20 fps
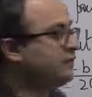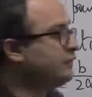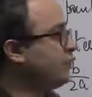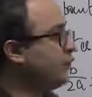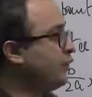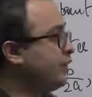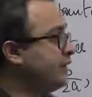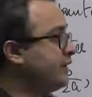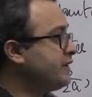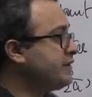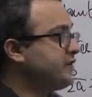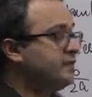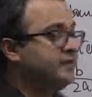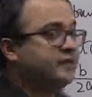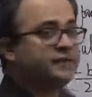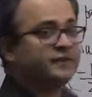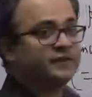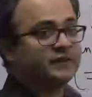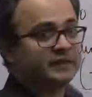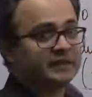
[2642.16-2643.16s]
coordinates of the
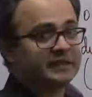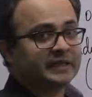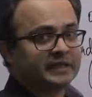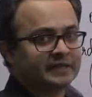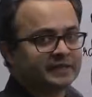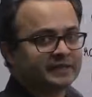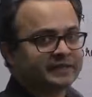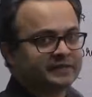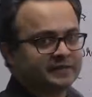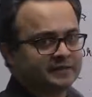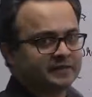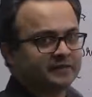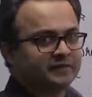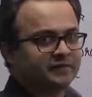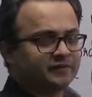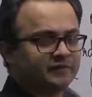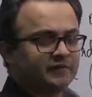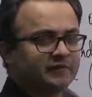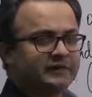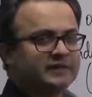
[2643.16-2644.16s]
vertex
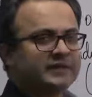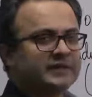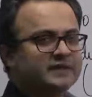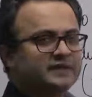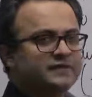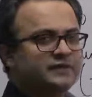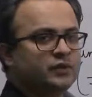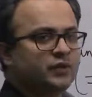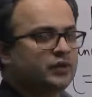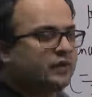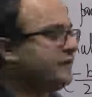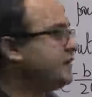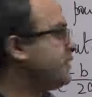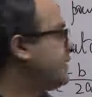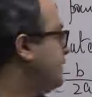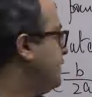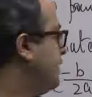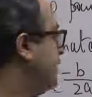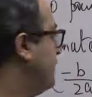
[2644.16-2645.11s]
will always turn out to